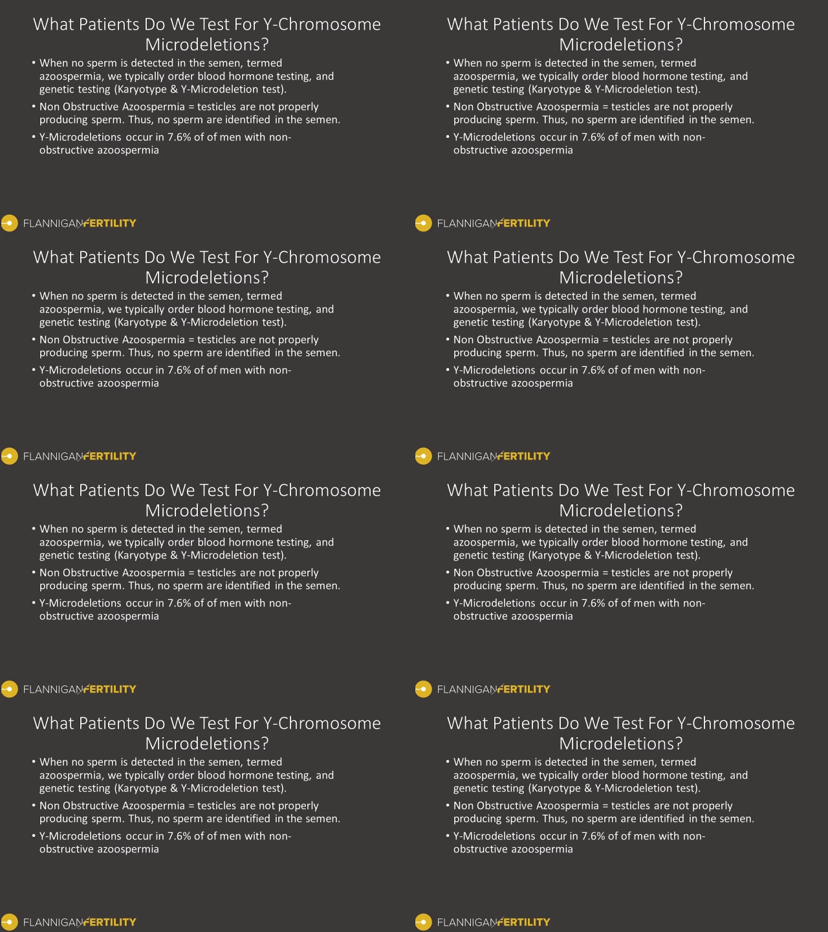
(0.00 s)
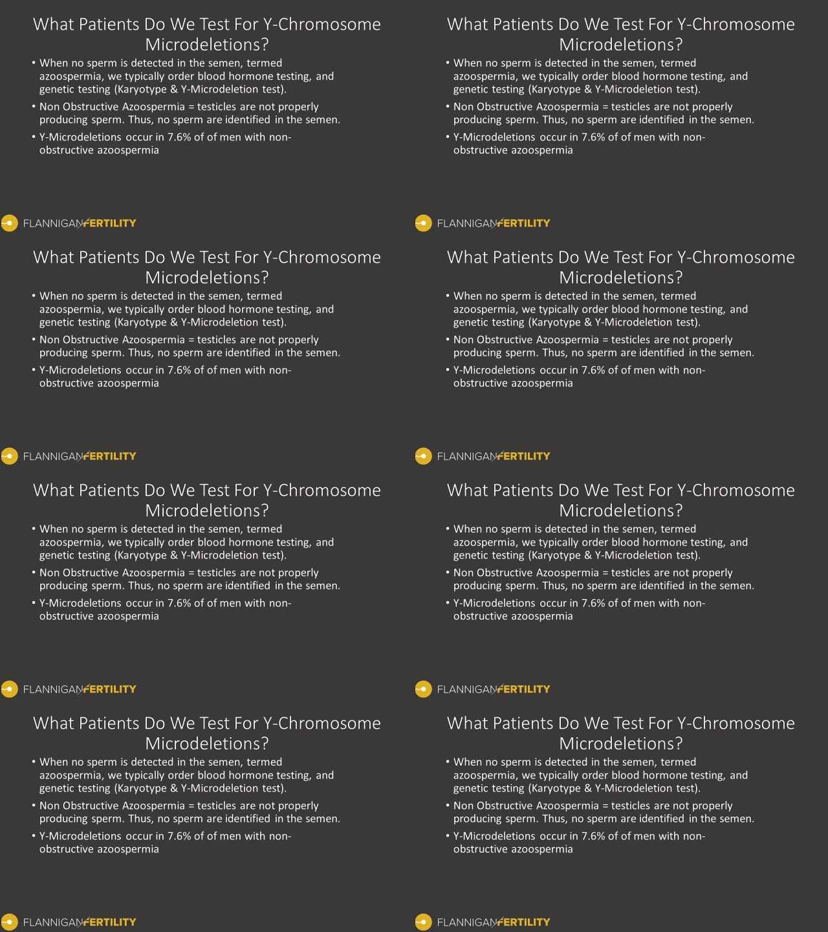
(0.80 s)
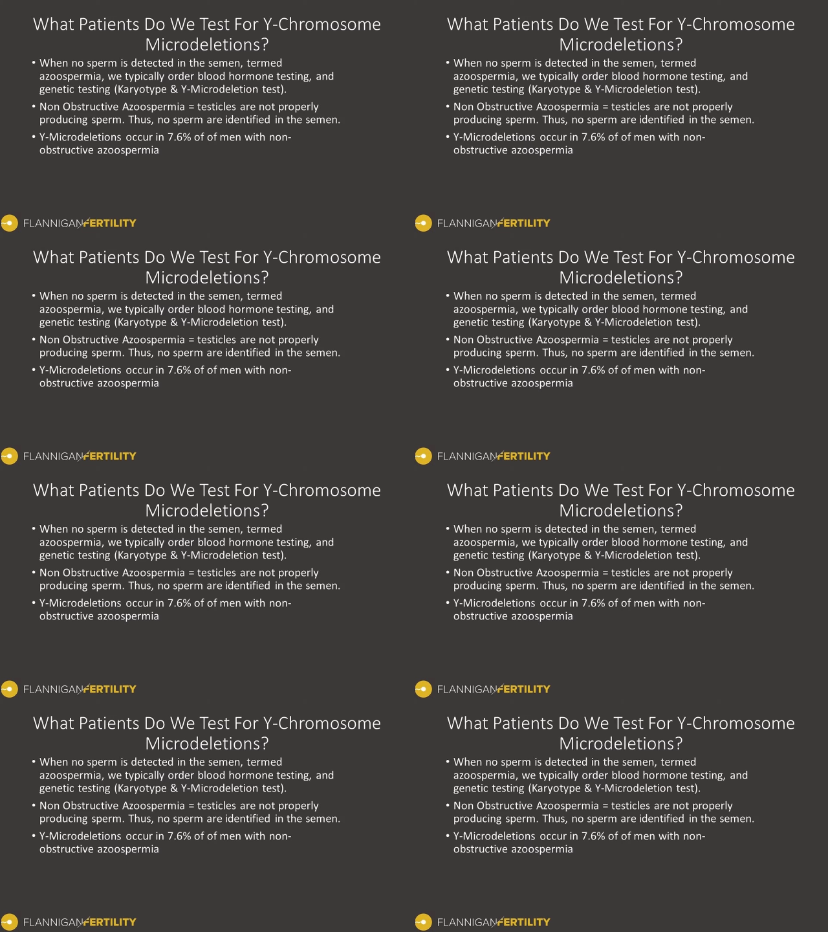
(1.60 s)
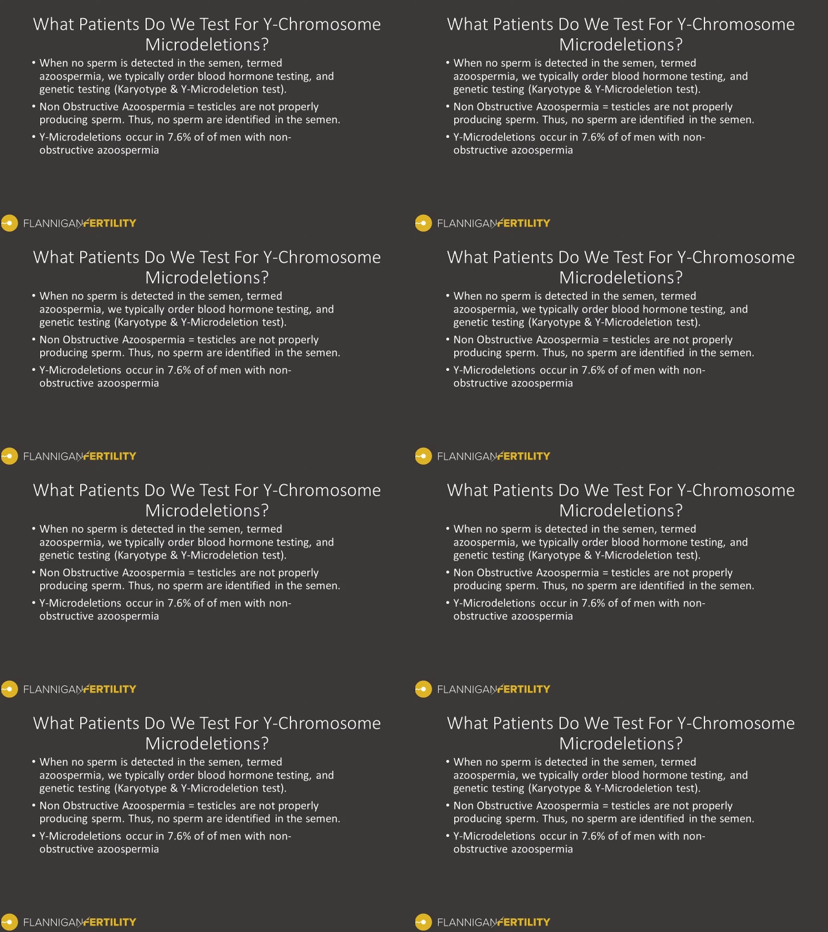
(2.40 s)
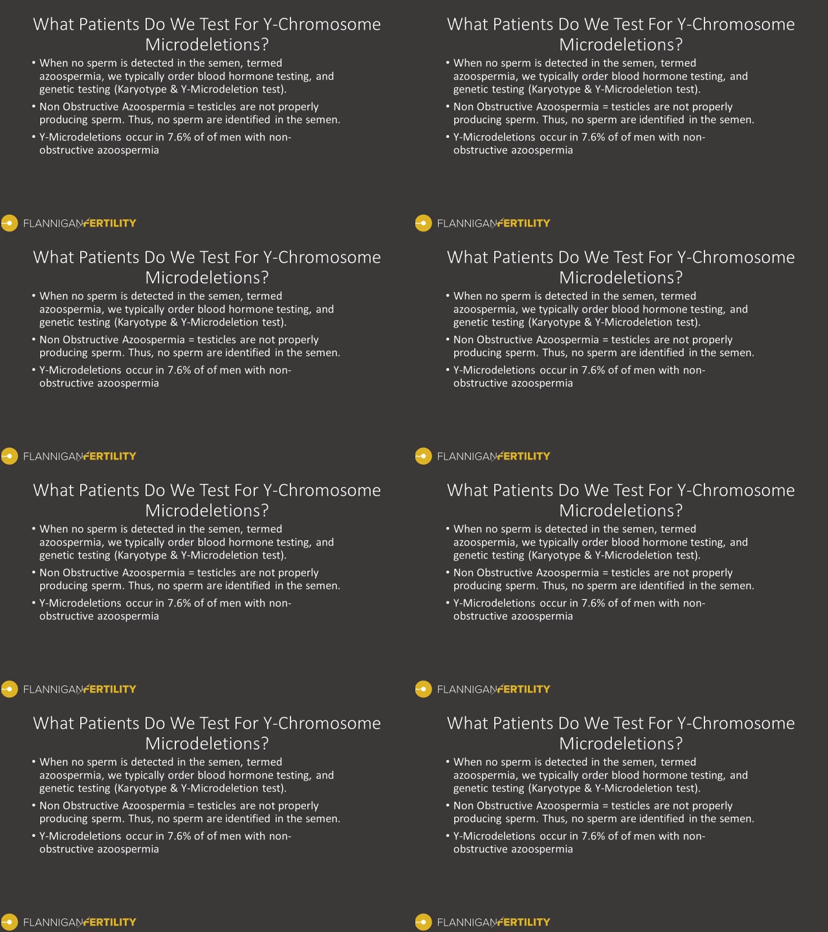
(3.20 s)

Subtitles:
Nobody's mouth can be seen.